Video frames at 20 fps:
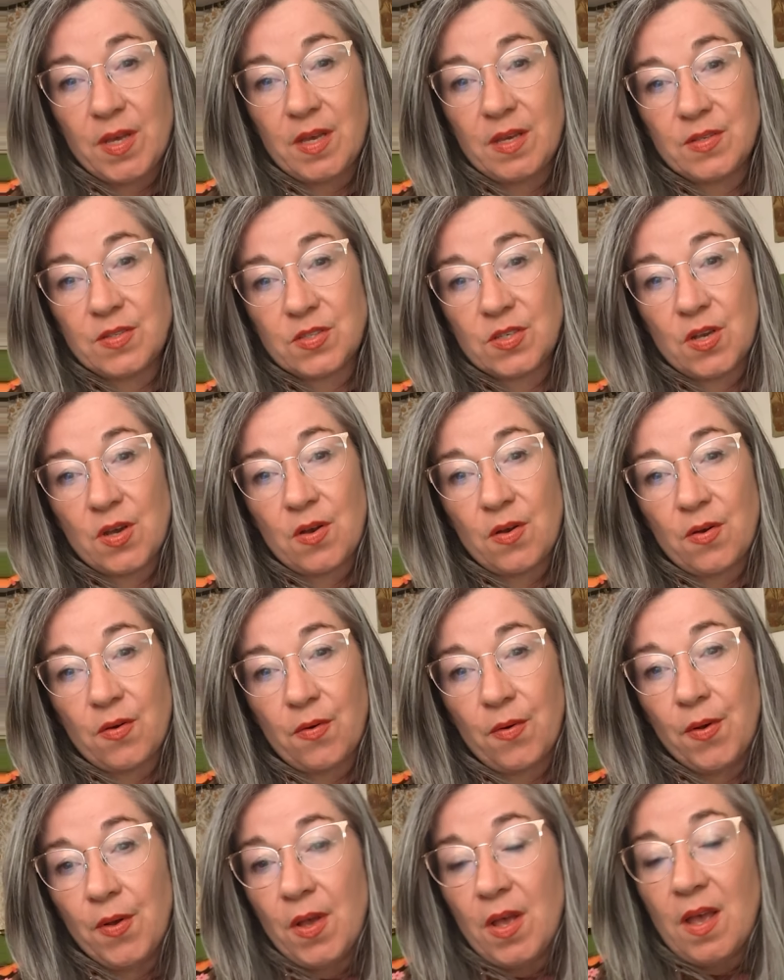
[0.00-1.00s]

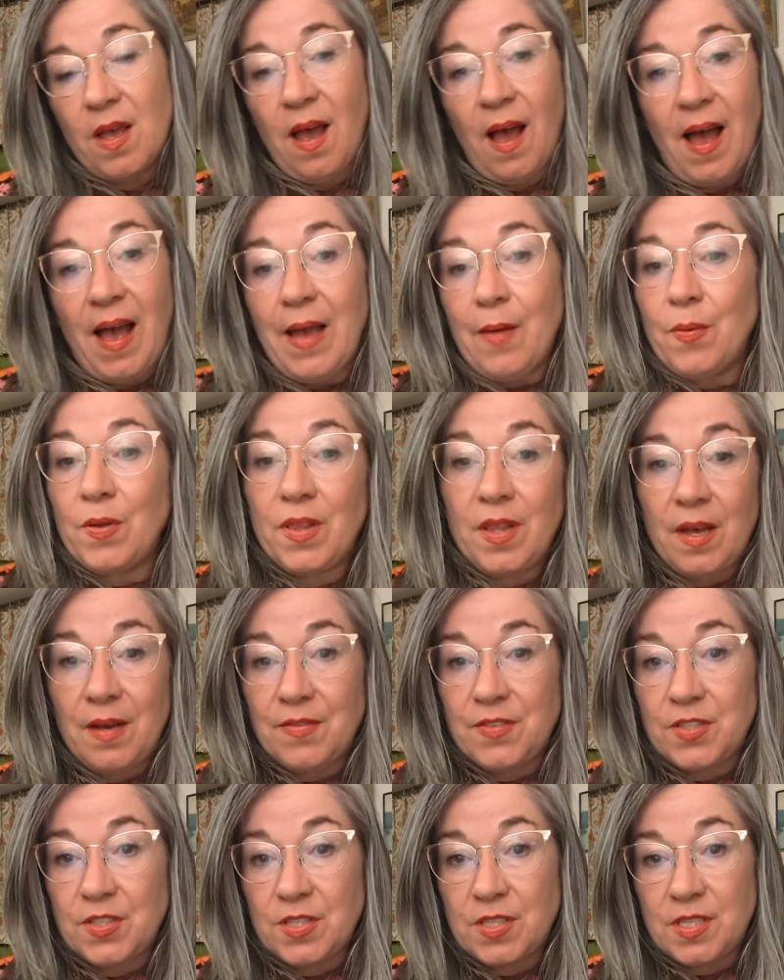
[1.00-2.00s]
So I would
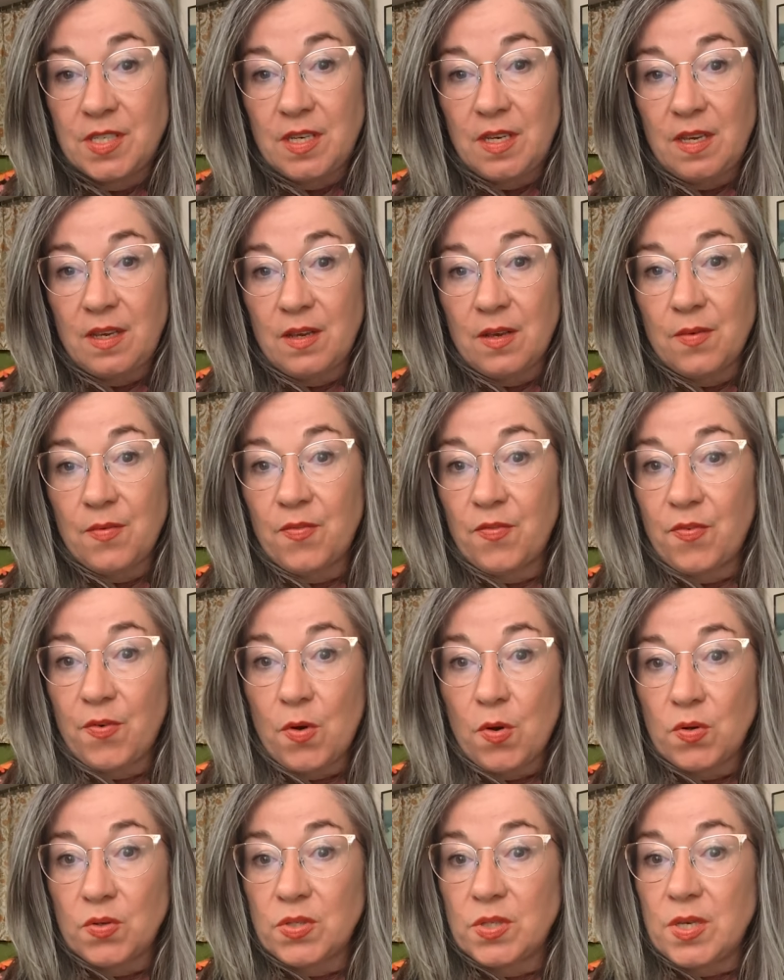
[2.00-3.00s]
love to see
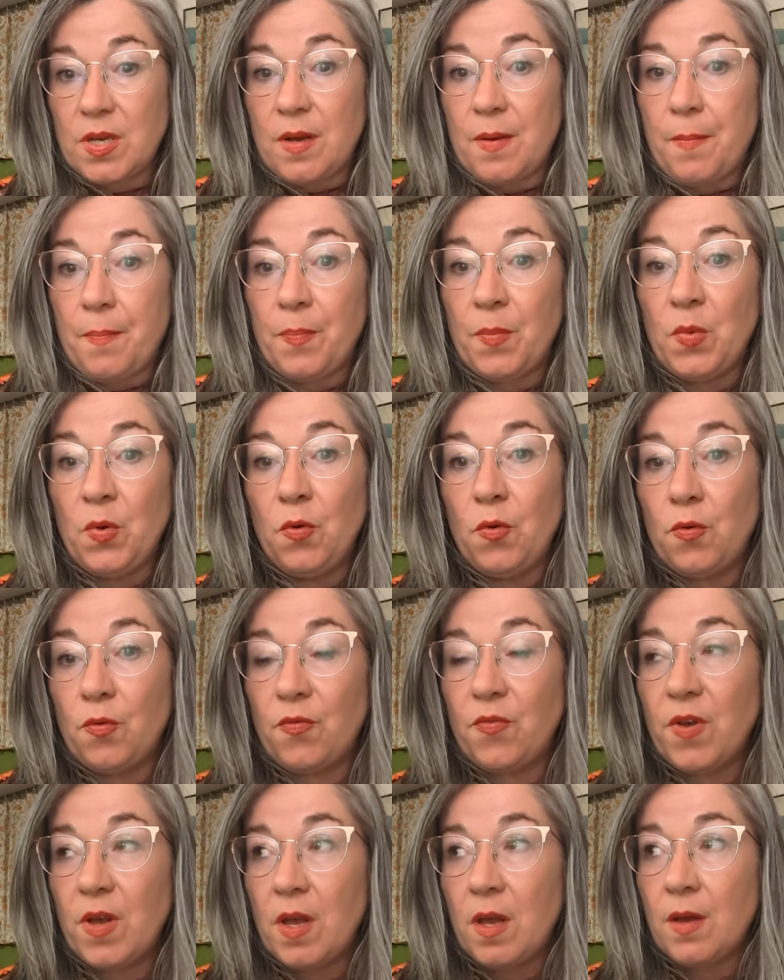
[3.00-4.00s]
folks
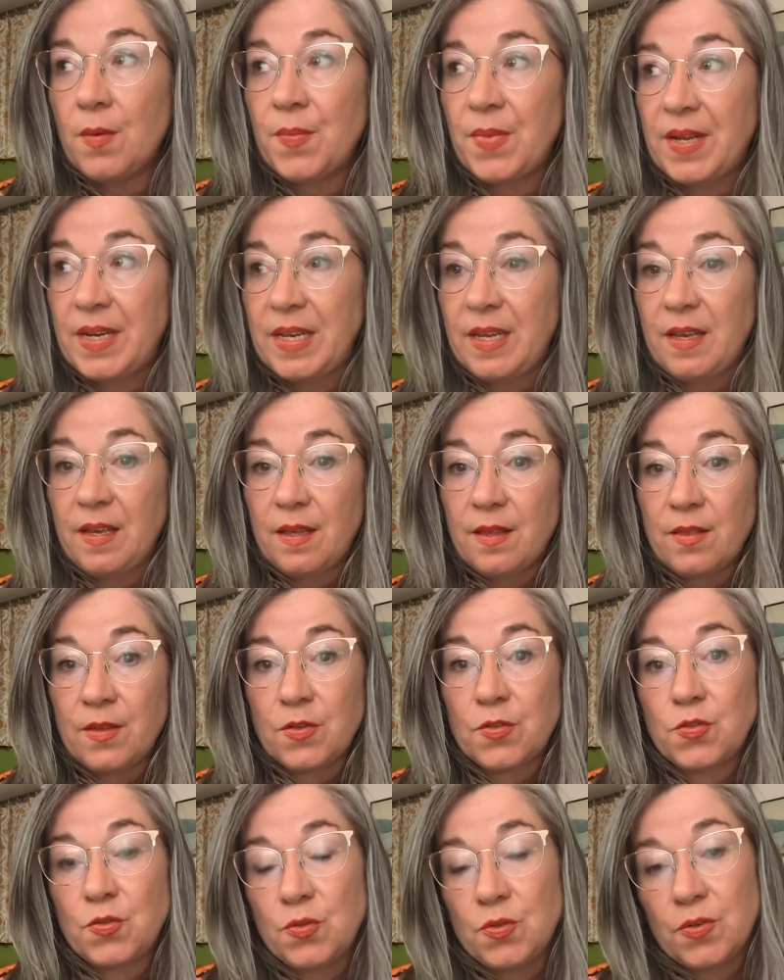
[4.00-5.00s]
move money, the
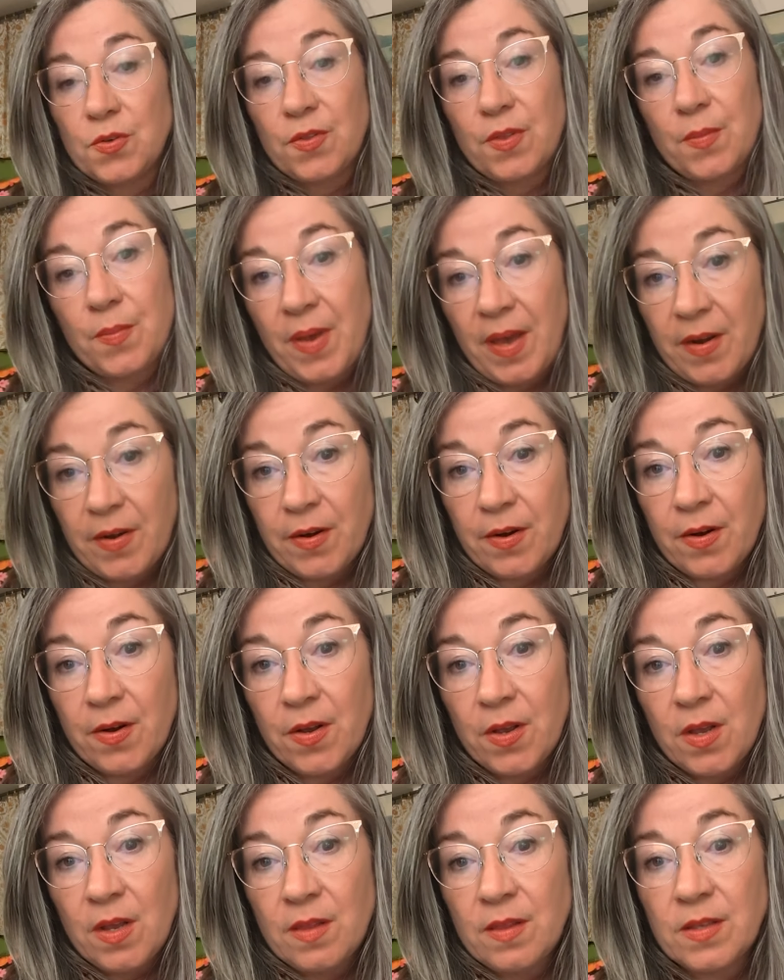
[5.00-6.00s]
sooner the better.
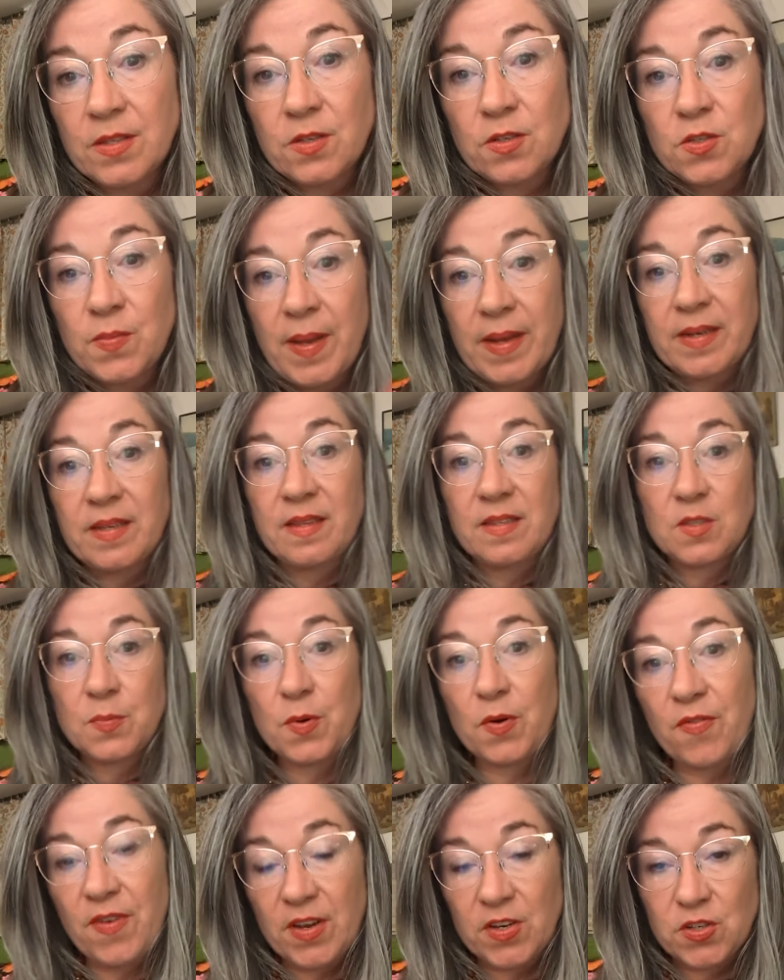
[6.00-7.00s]
This goes back to this
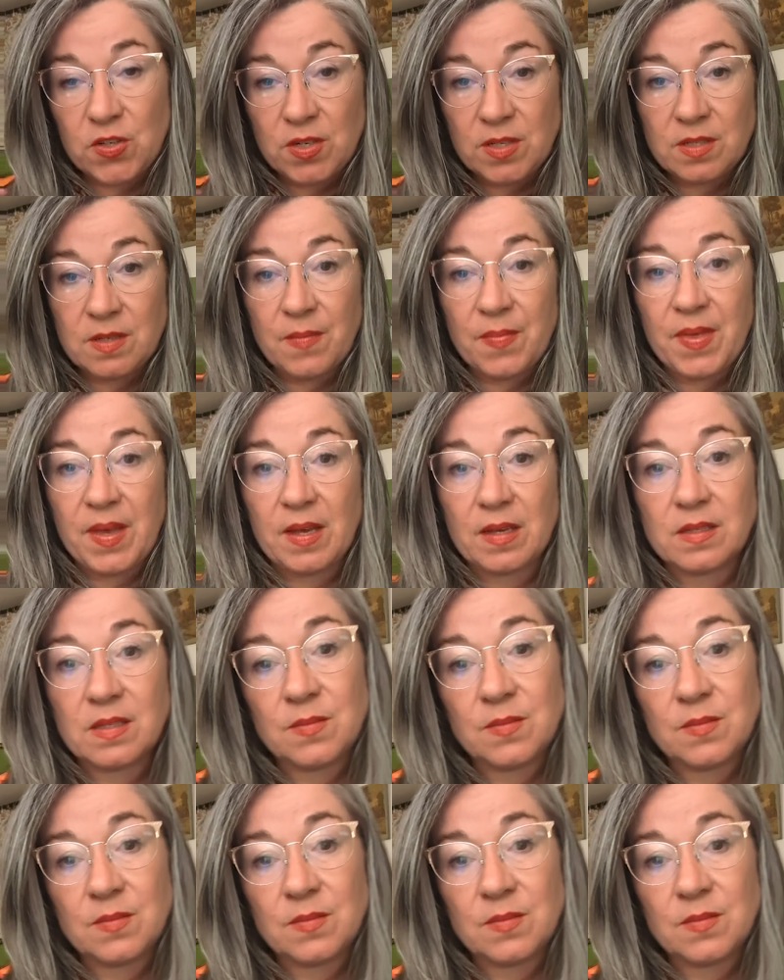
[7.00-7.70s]
perfectionism thing.